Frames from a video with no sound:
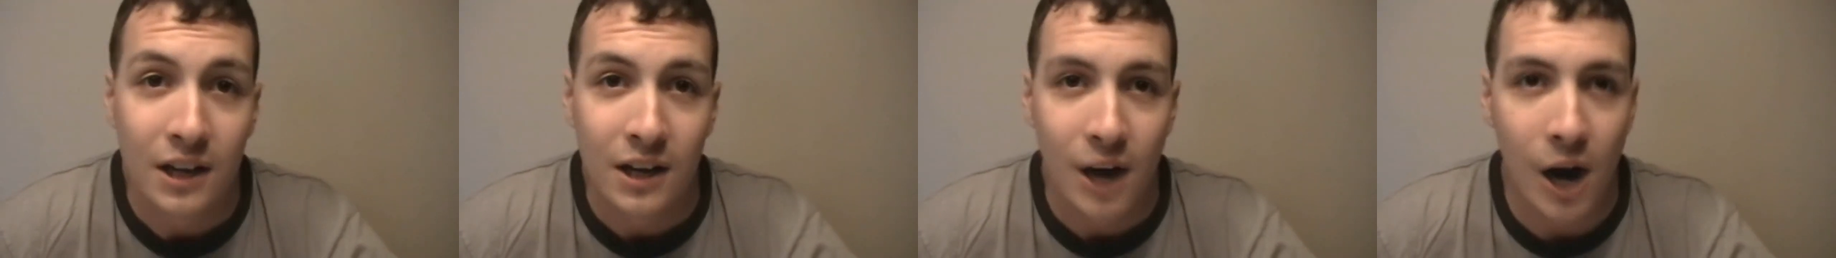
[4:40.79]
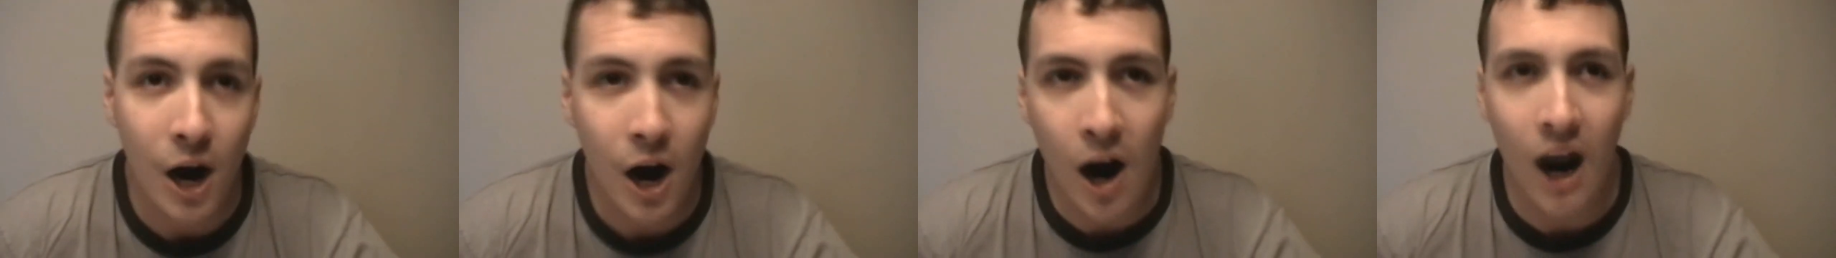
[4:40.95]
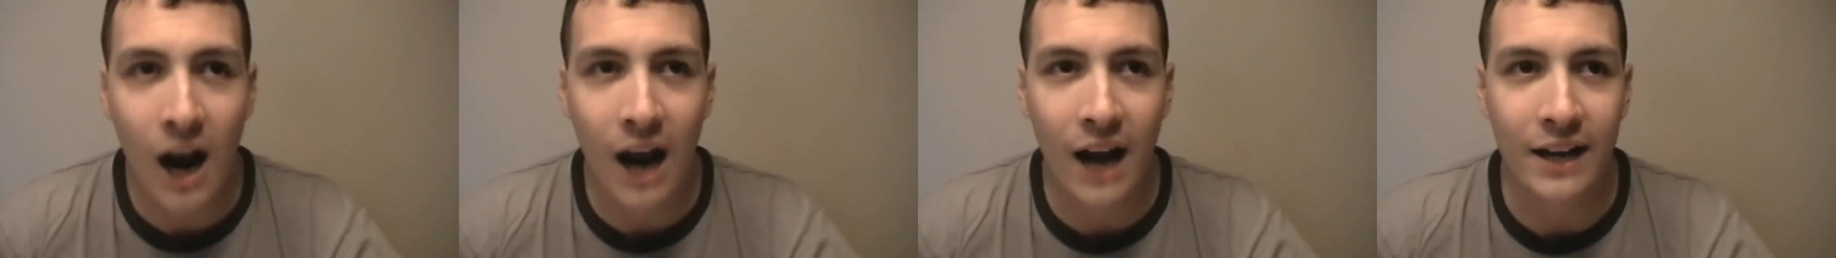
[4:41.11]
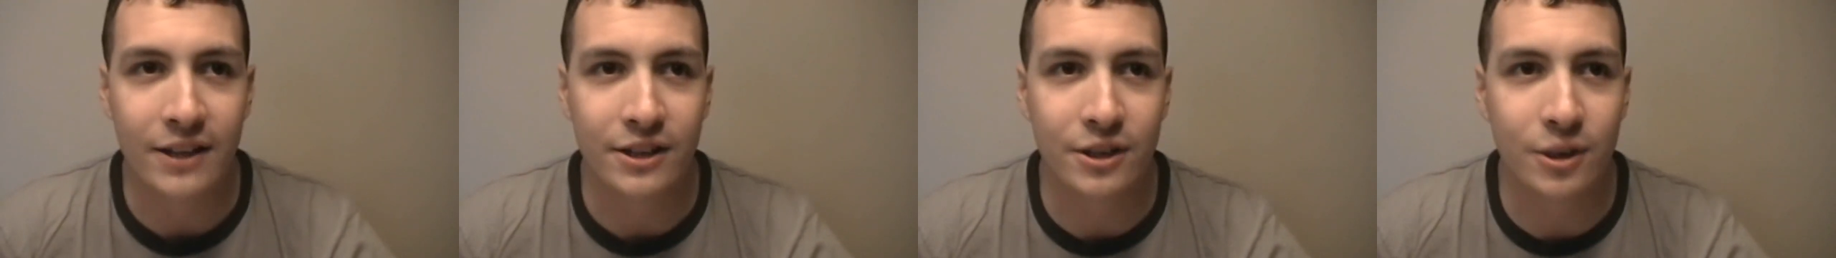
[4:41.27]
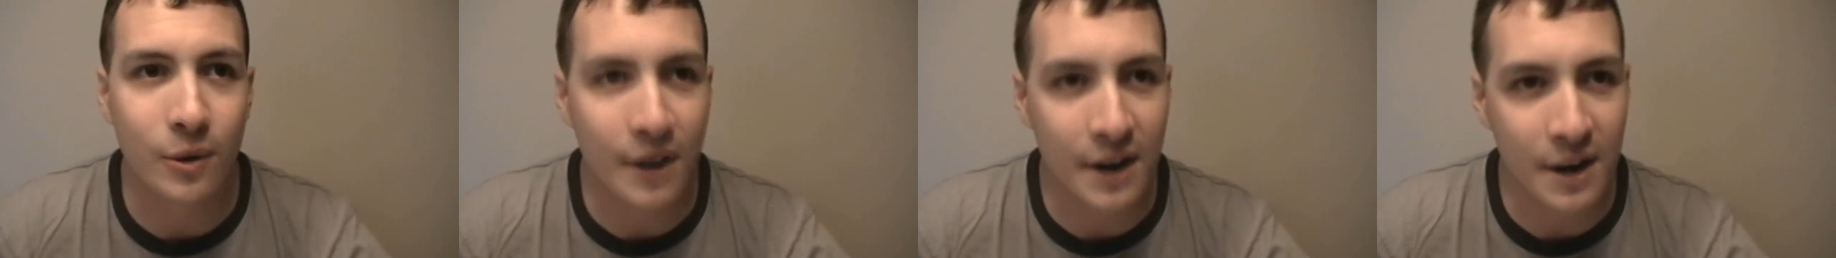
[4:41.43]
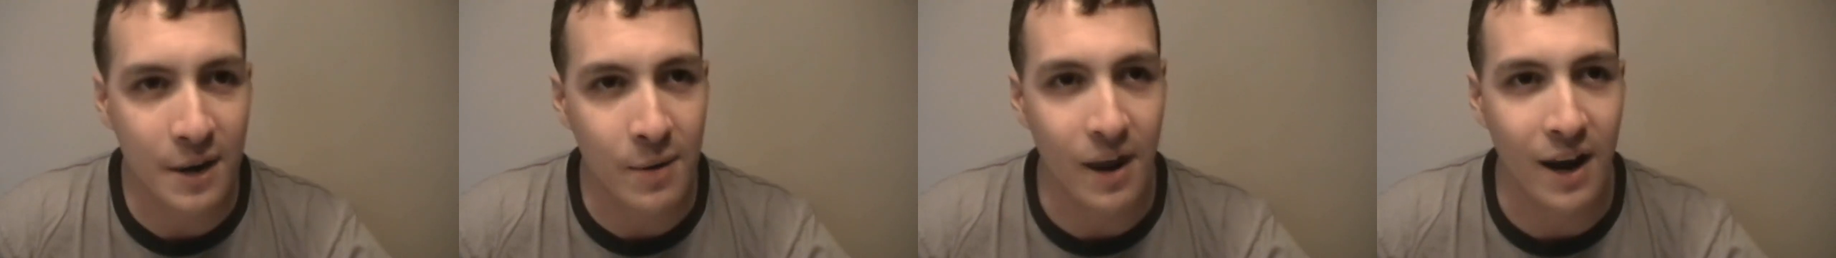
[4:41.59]
Alright,
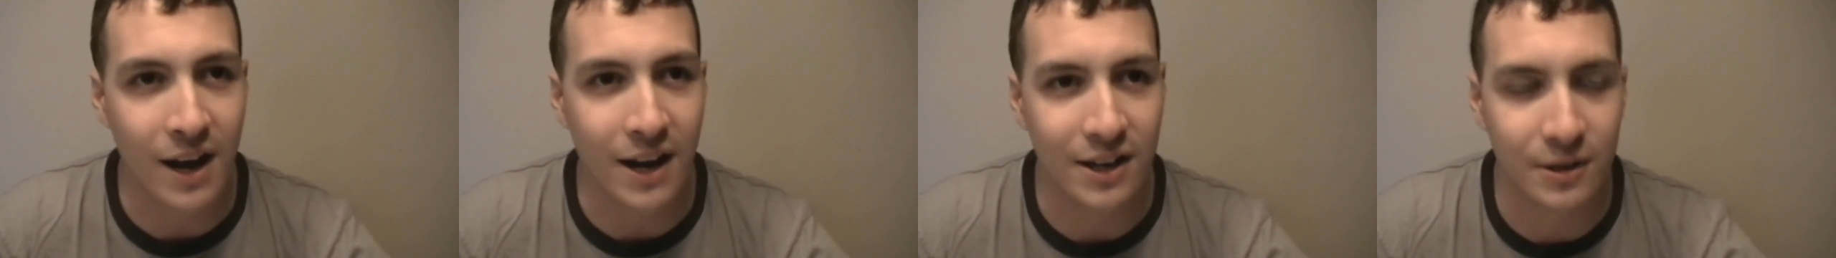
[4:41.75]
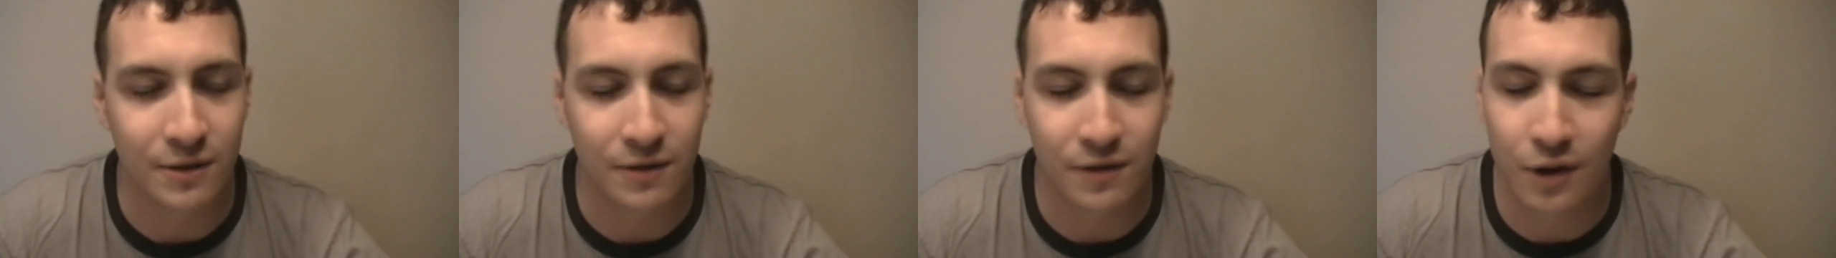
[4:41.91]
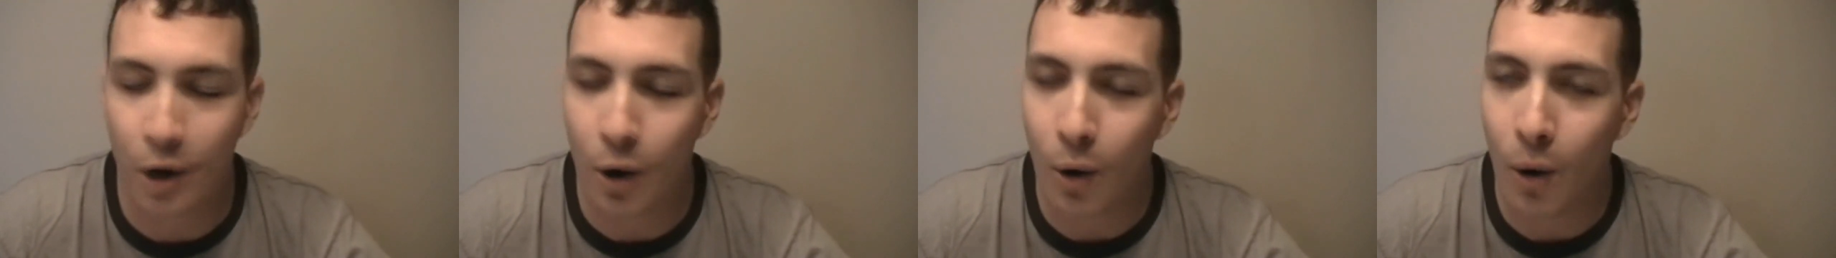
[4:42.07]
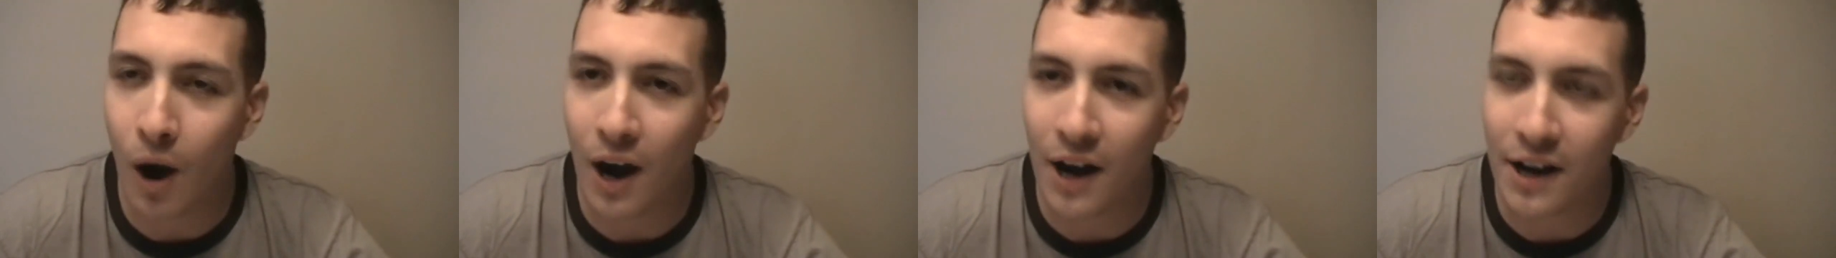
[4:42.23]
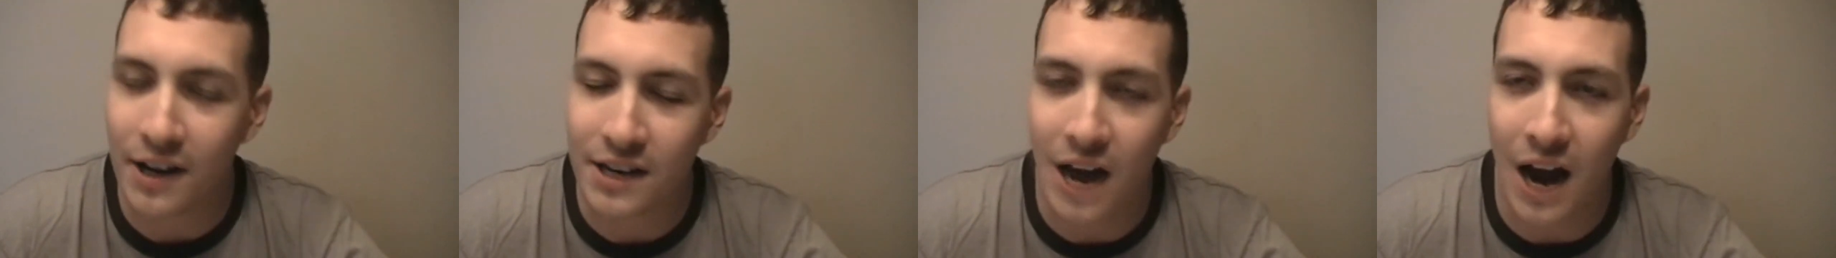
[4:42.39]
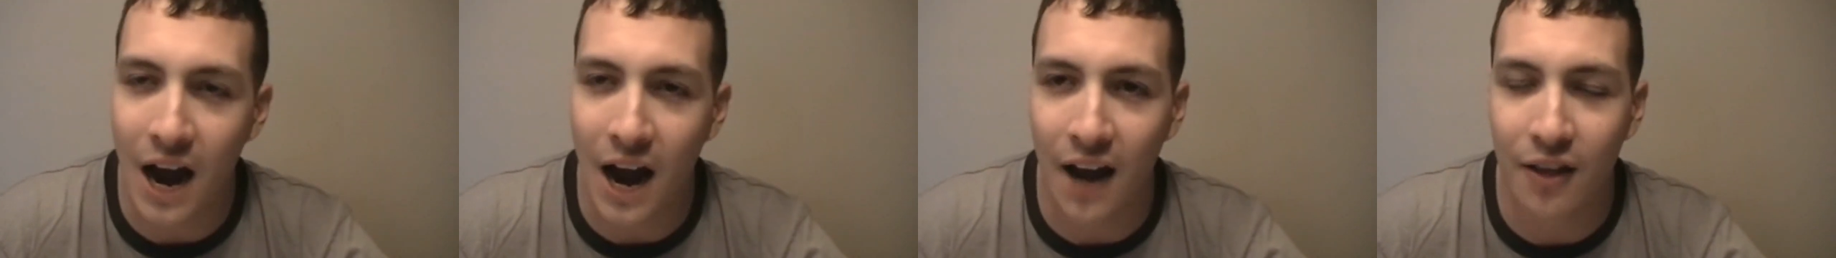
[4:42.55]
so anyways, if you don't want
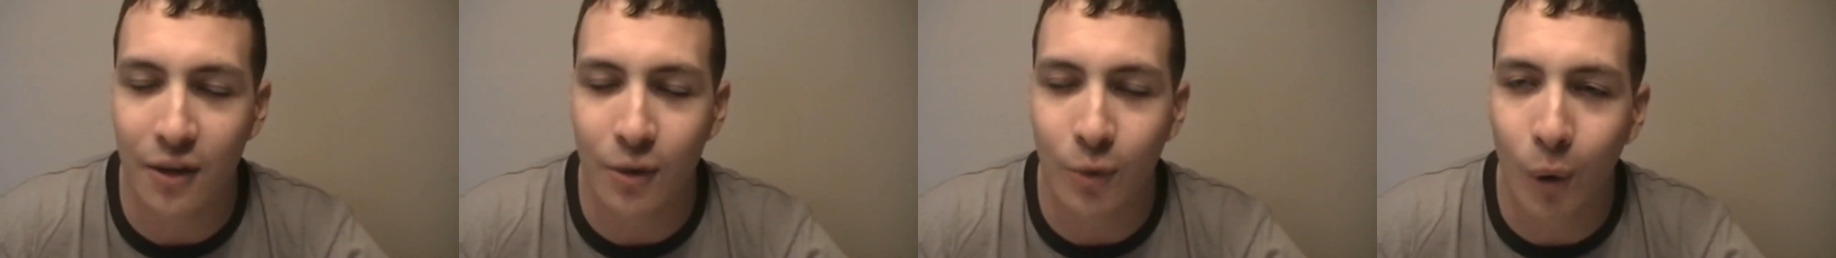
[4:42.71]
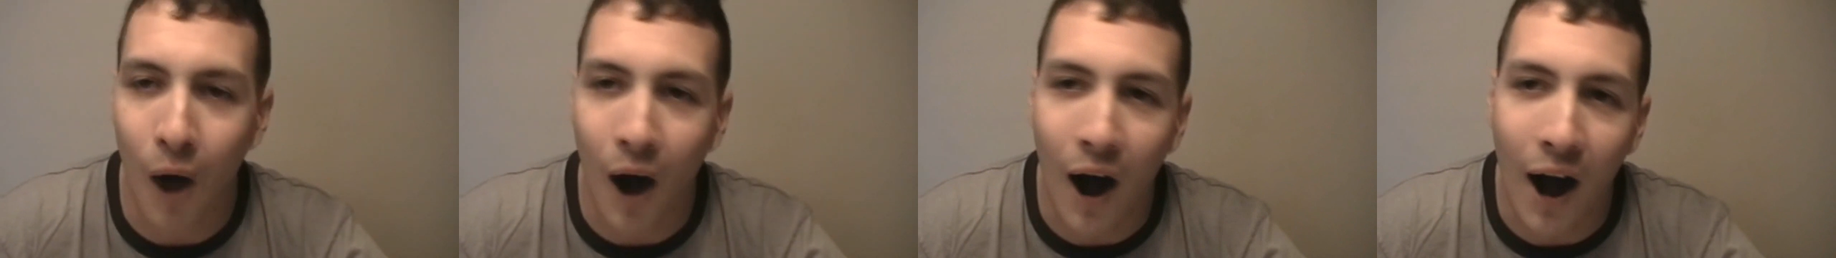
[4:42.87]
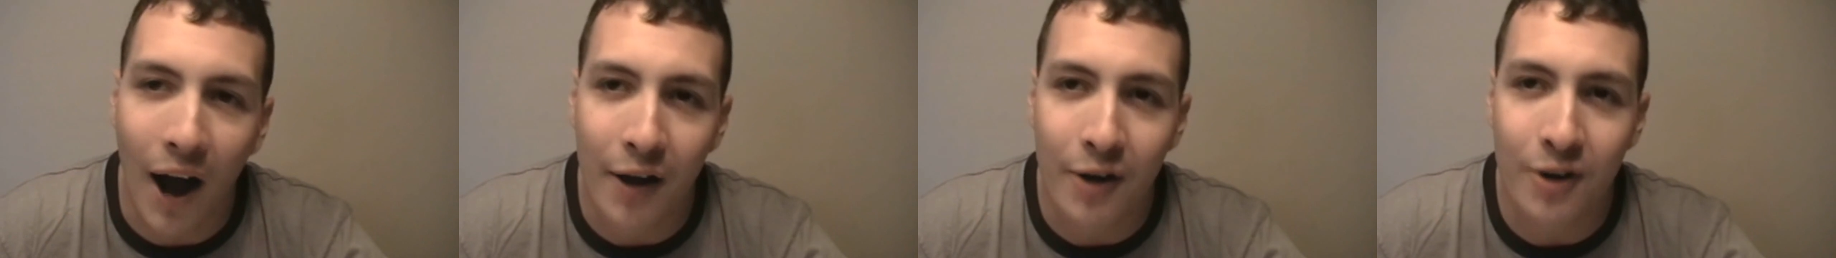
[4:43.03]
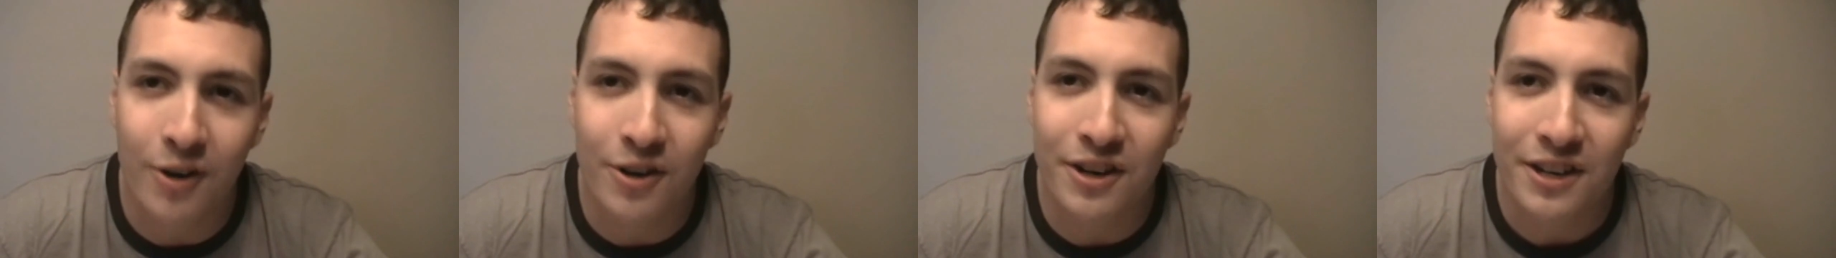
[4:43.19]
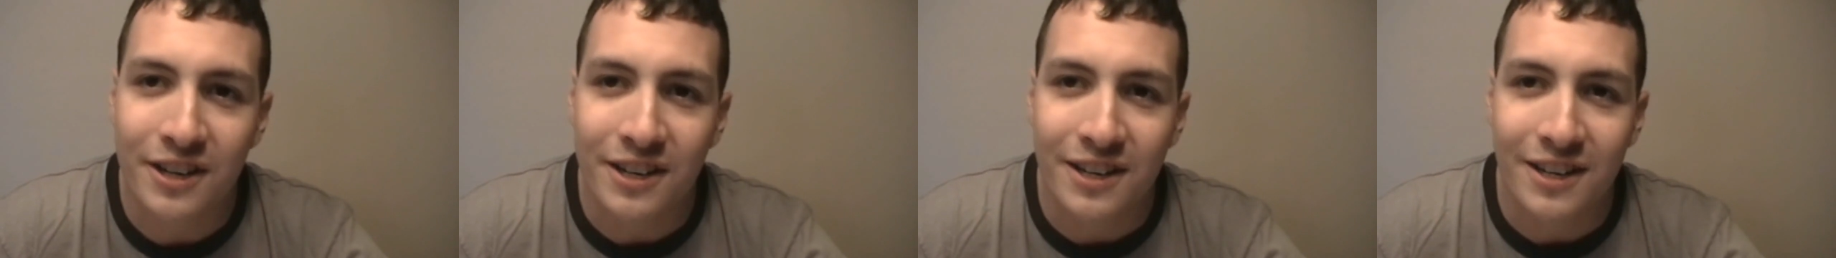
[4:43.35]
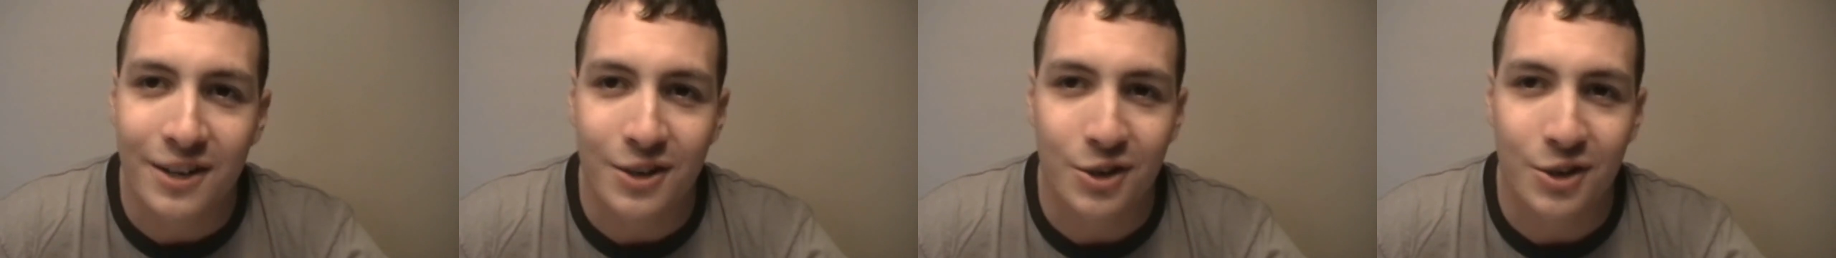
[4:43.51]
to die in the wild,